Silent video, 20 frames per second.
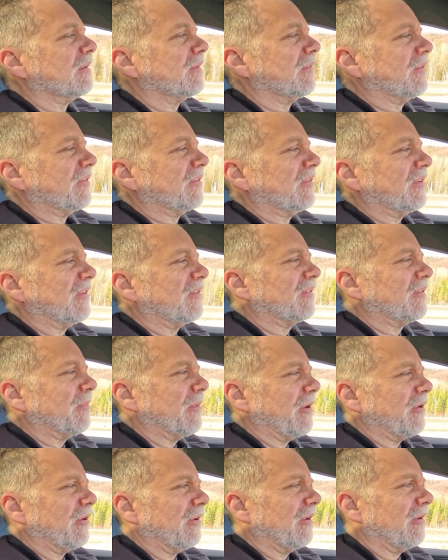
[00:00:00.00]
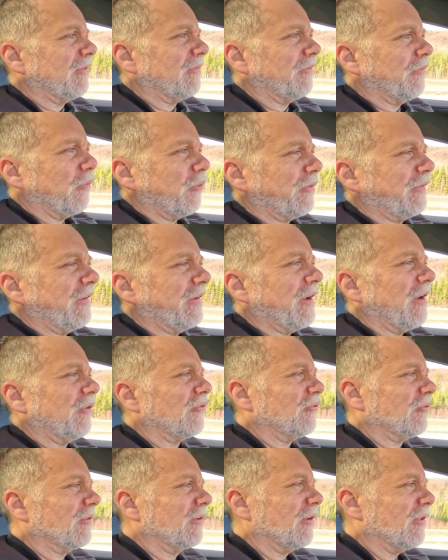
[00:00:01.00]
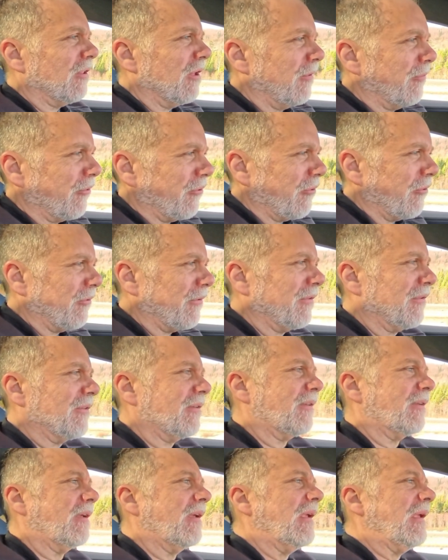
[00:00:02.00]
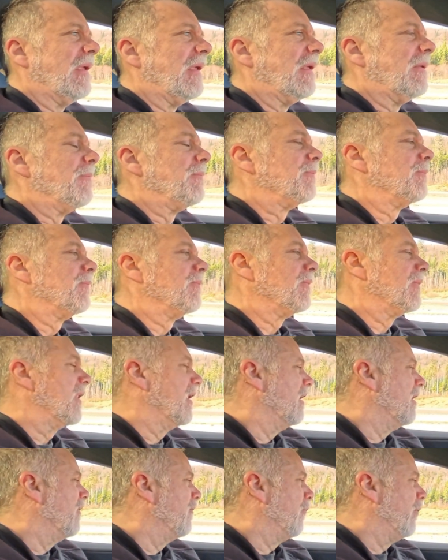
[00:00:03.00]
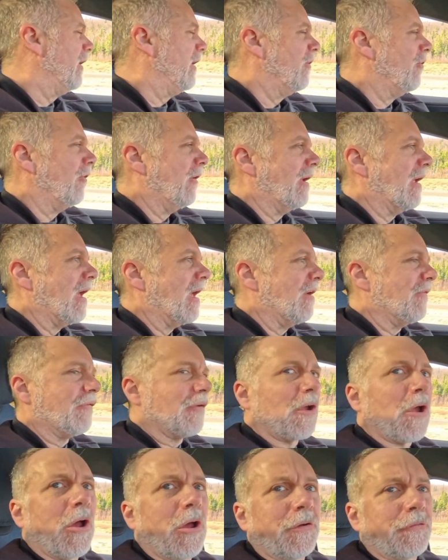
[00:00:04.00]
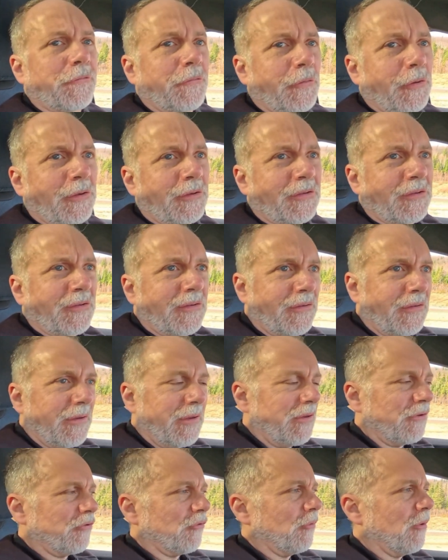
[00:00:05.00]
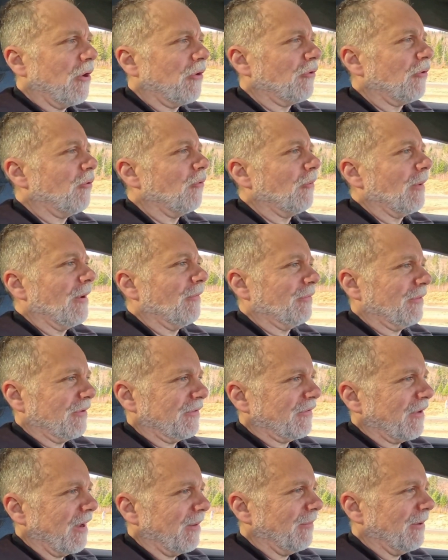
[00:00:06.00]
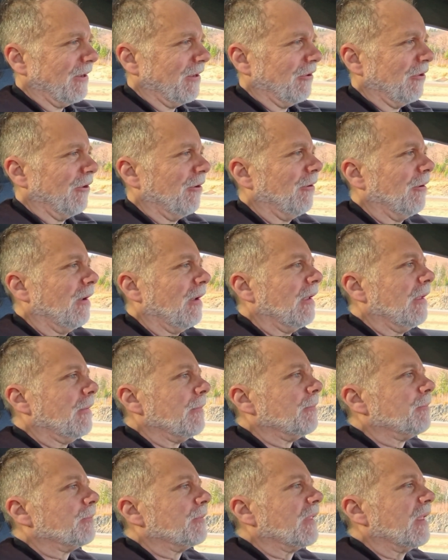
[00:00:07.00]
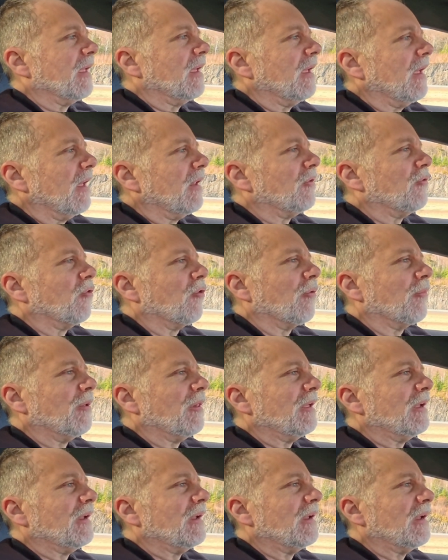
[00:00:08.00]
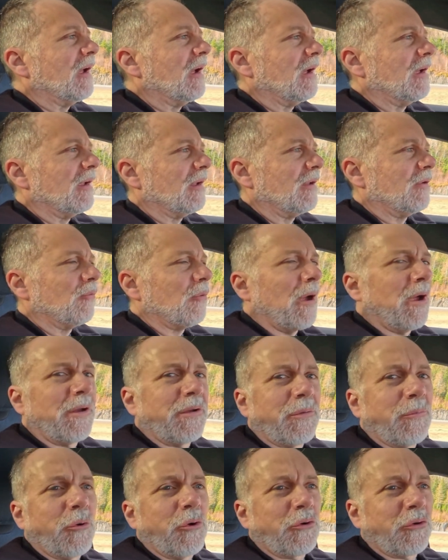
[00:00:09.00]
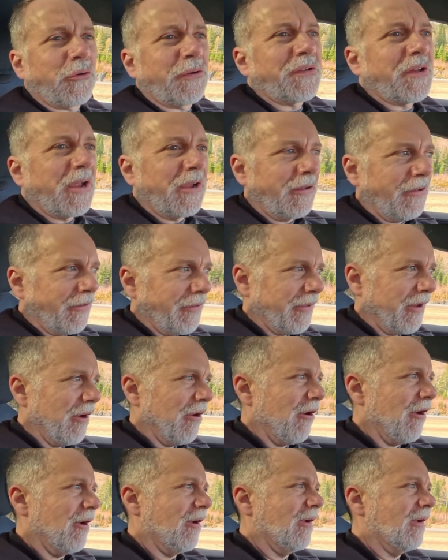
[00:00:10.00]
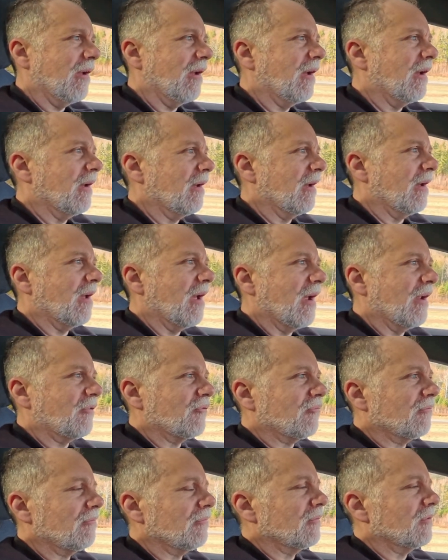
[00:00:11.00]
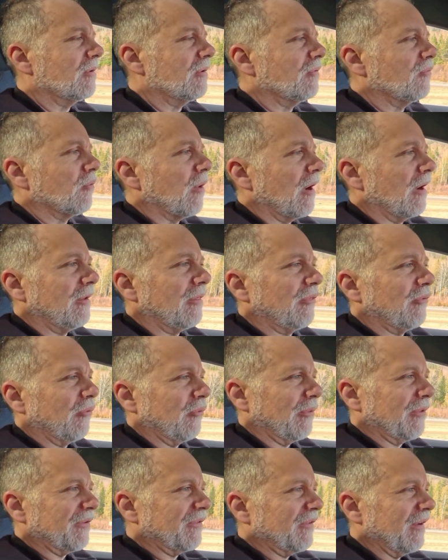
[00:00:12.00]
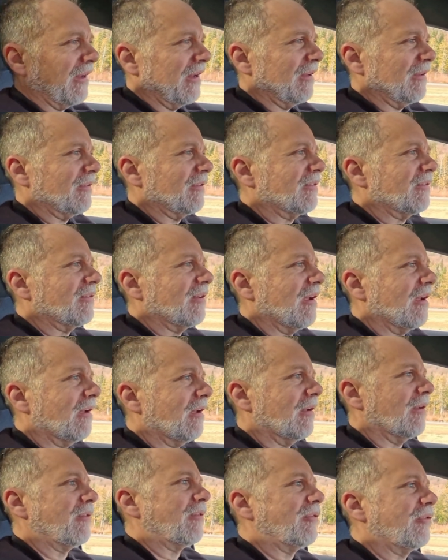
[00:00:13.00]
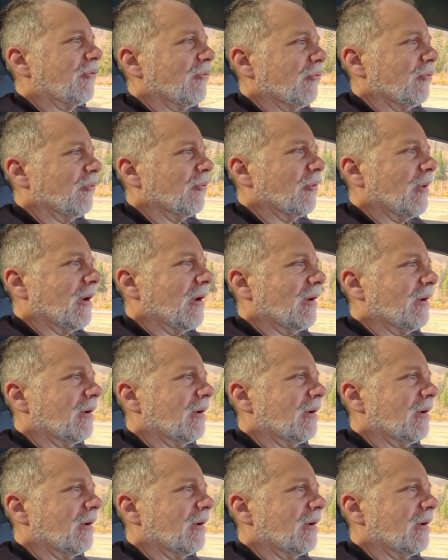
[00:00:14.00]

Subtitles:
This is about 1,400 kilometers. Every year I have a conference in Toronto around this time of year, and normally I ride a motorcycle there. I ride through the States, through